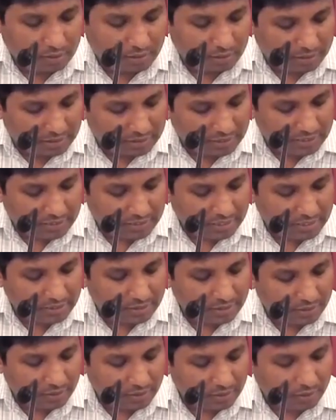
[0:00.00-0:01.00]
The
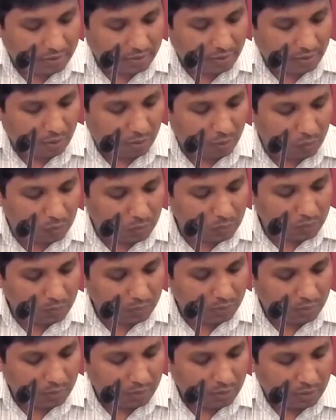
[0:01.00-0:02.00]
Jesus who
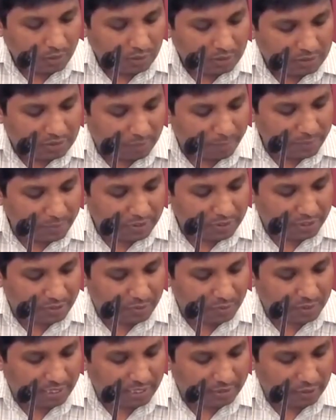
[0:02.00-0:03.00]
submitted
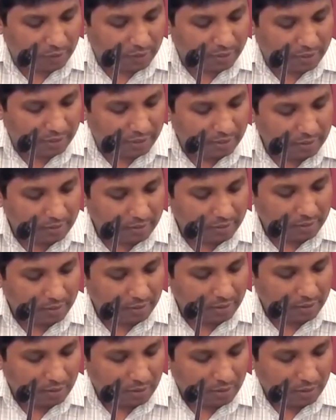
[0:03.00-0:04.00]
to the authority
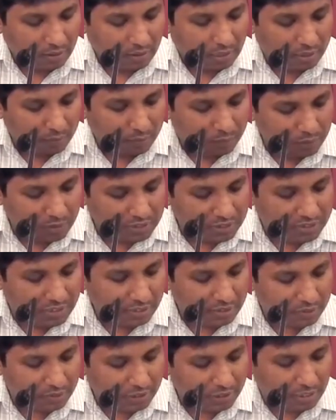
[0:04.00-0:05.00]
and who
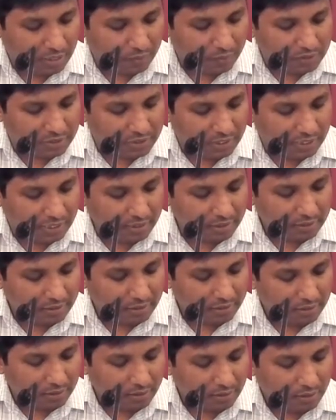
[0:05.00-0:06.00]
listened to the counseling,
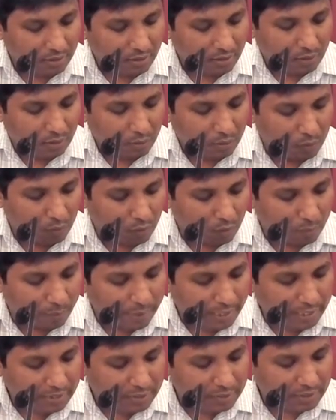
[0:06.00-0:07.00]
who
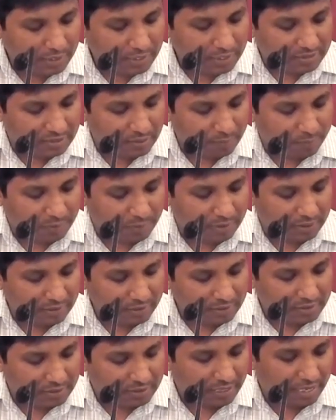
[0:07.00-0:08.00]
obeyed to the
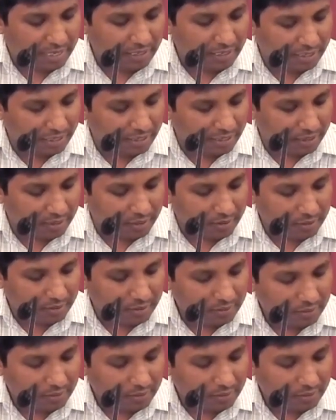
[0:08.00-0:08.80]
discipline, saying, Here,